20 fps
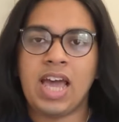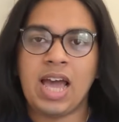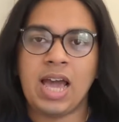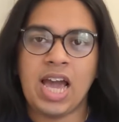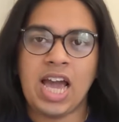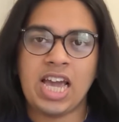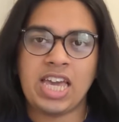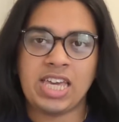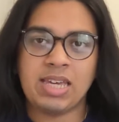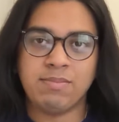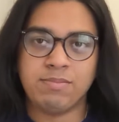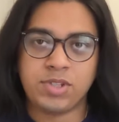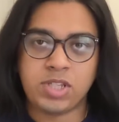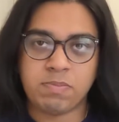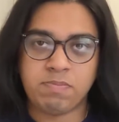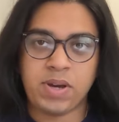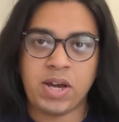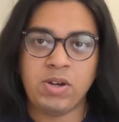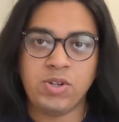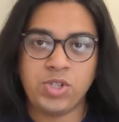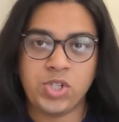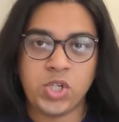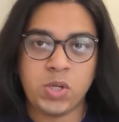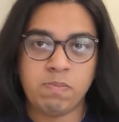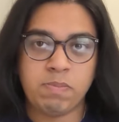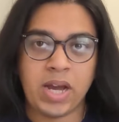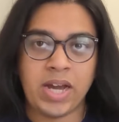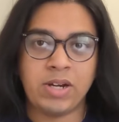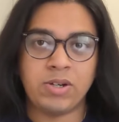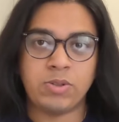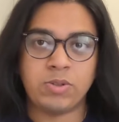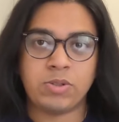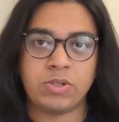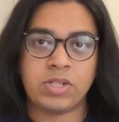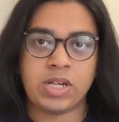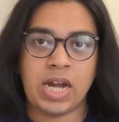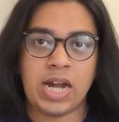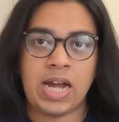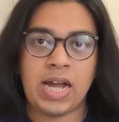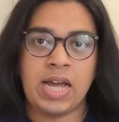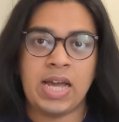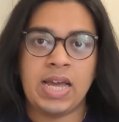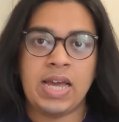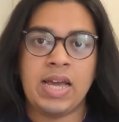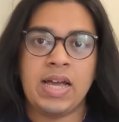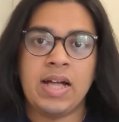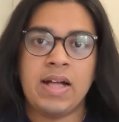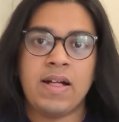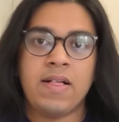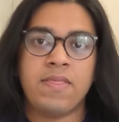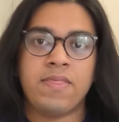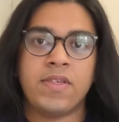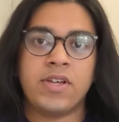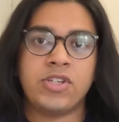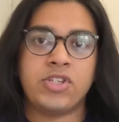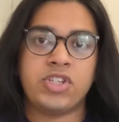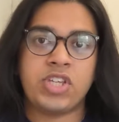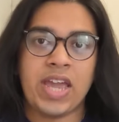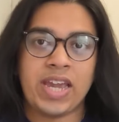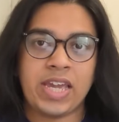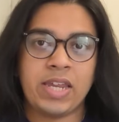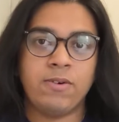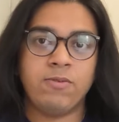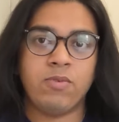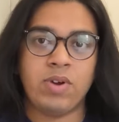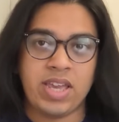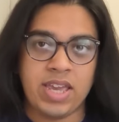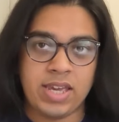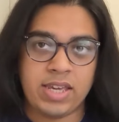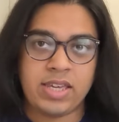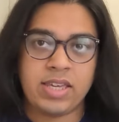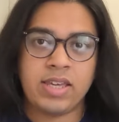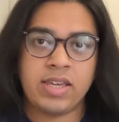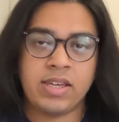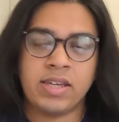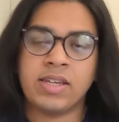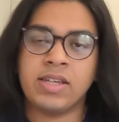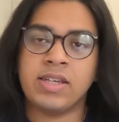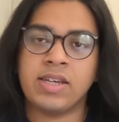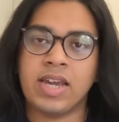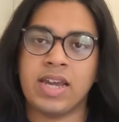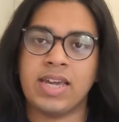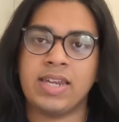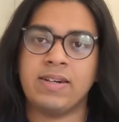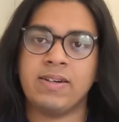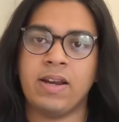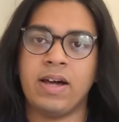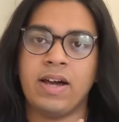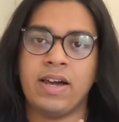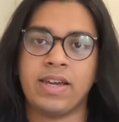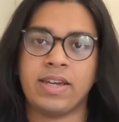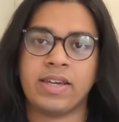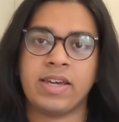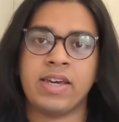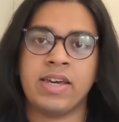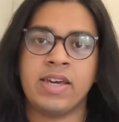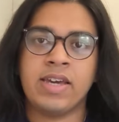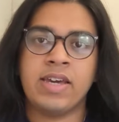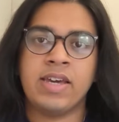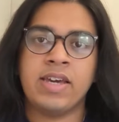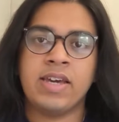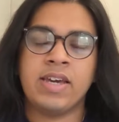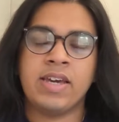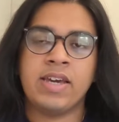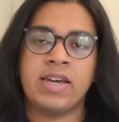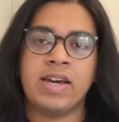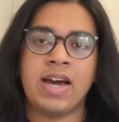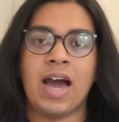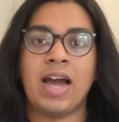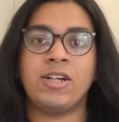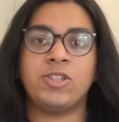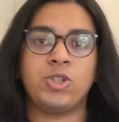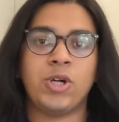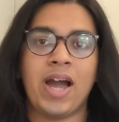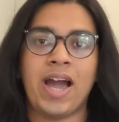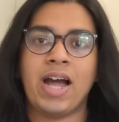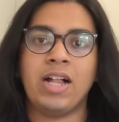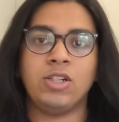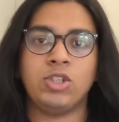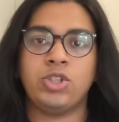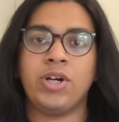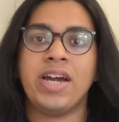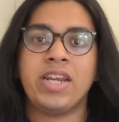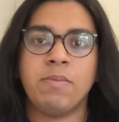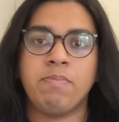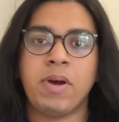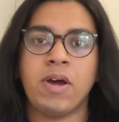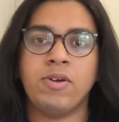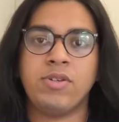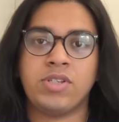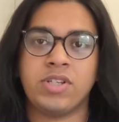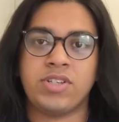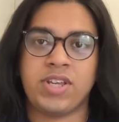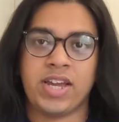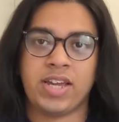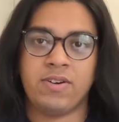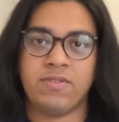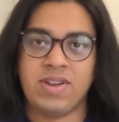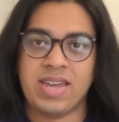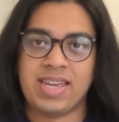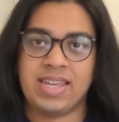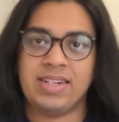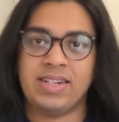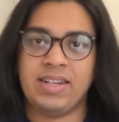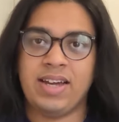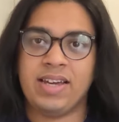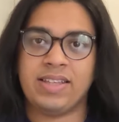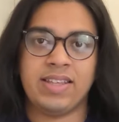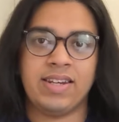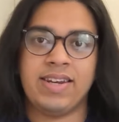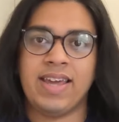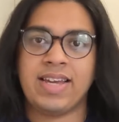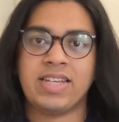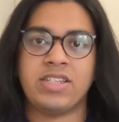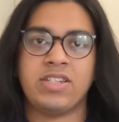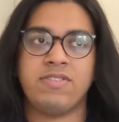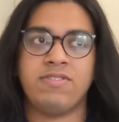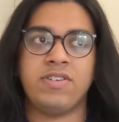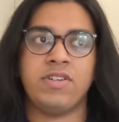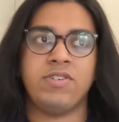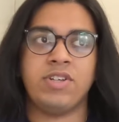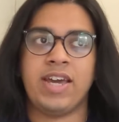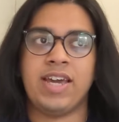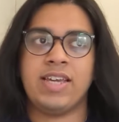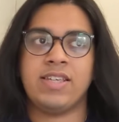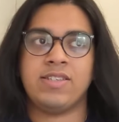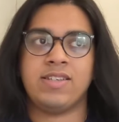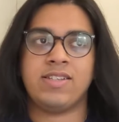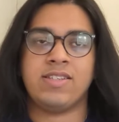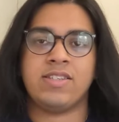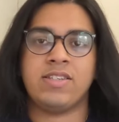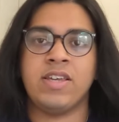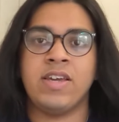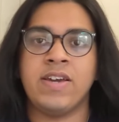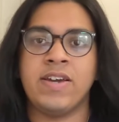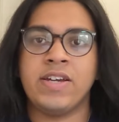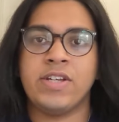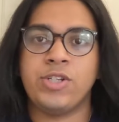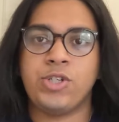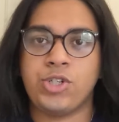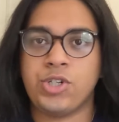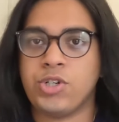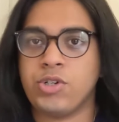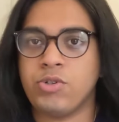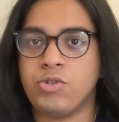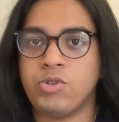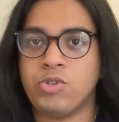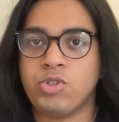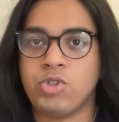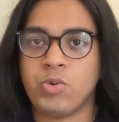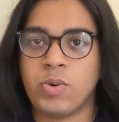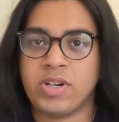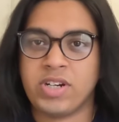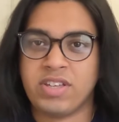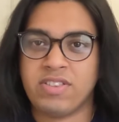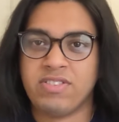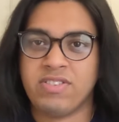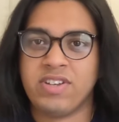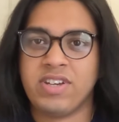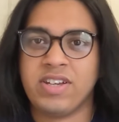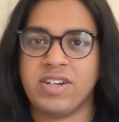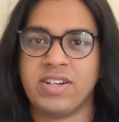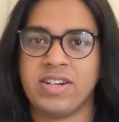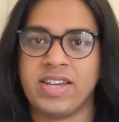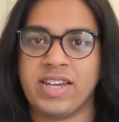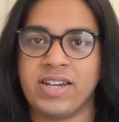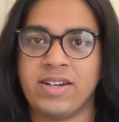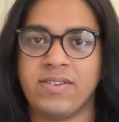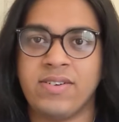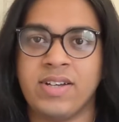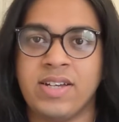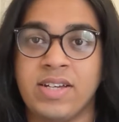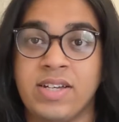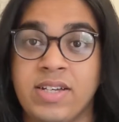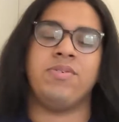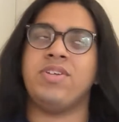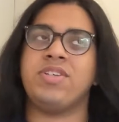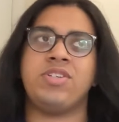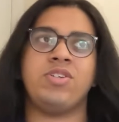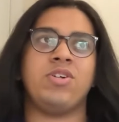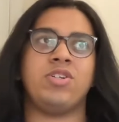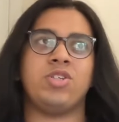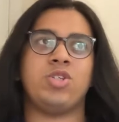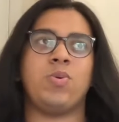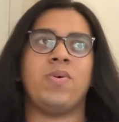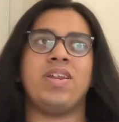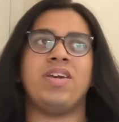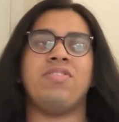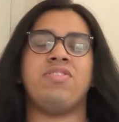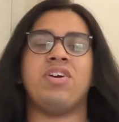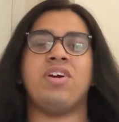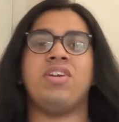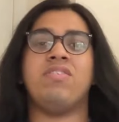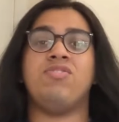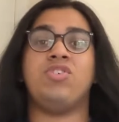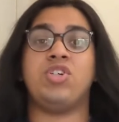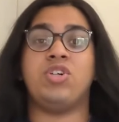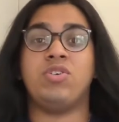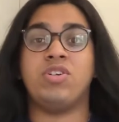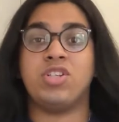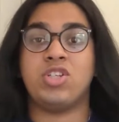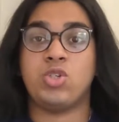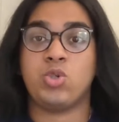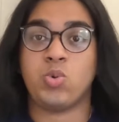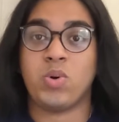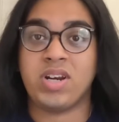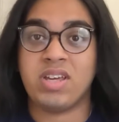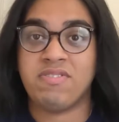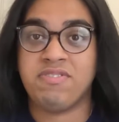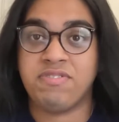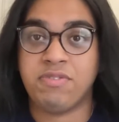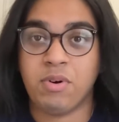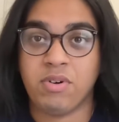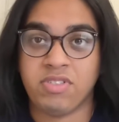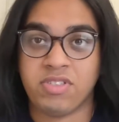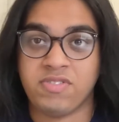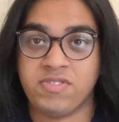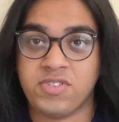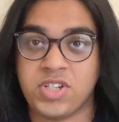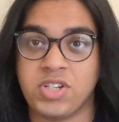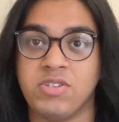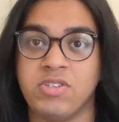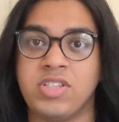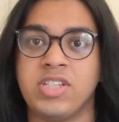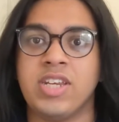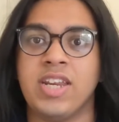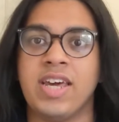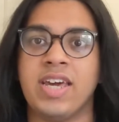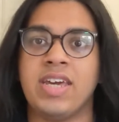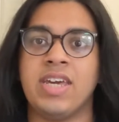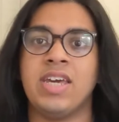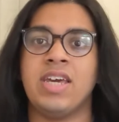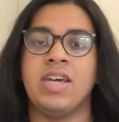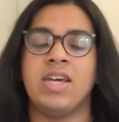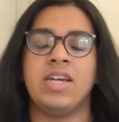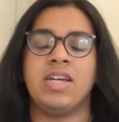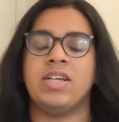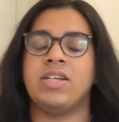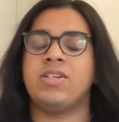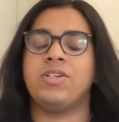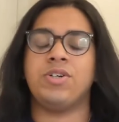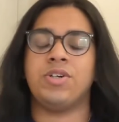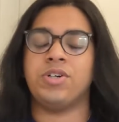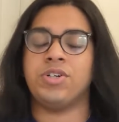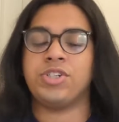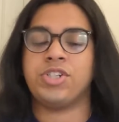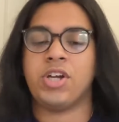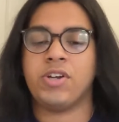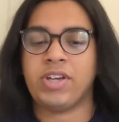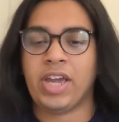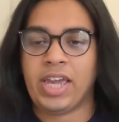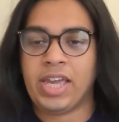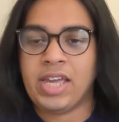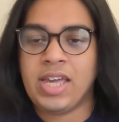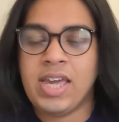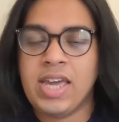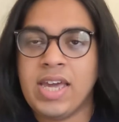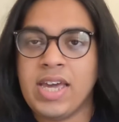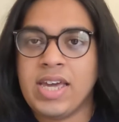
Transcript: I am supposed to post the second week in like... I'll try to post the second week in like the next few days. It's June 23rd now. No, it's not 23rd of June, it's 24th of June today. Gosh, okay.